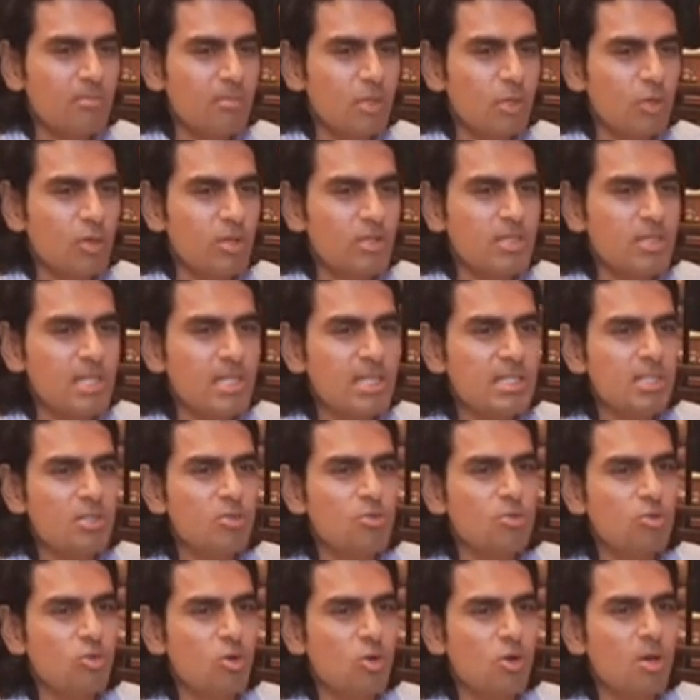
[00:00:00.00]
you know, it's easy
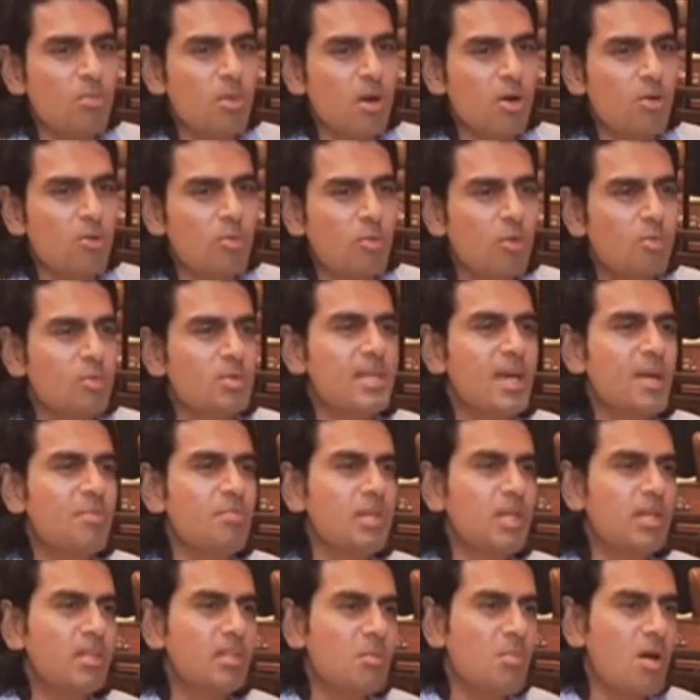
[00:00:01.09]
to talk about what was
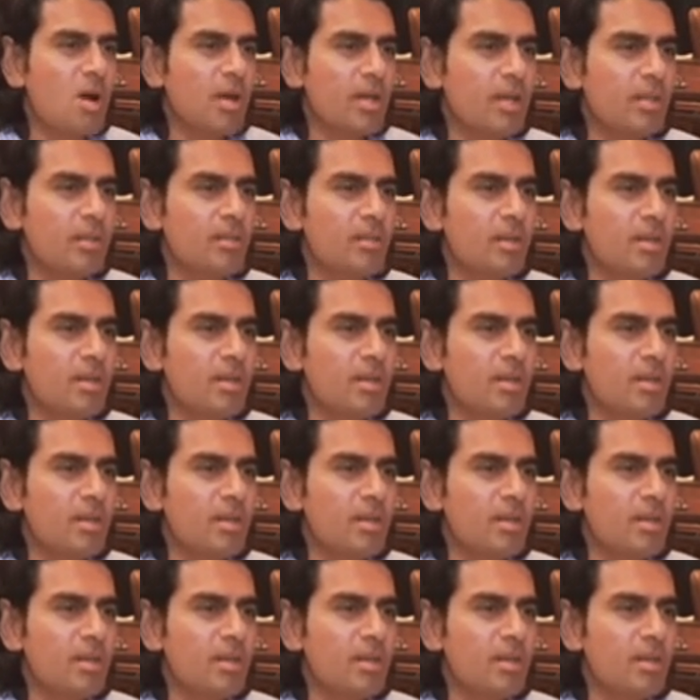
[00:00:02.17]
happening in the market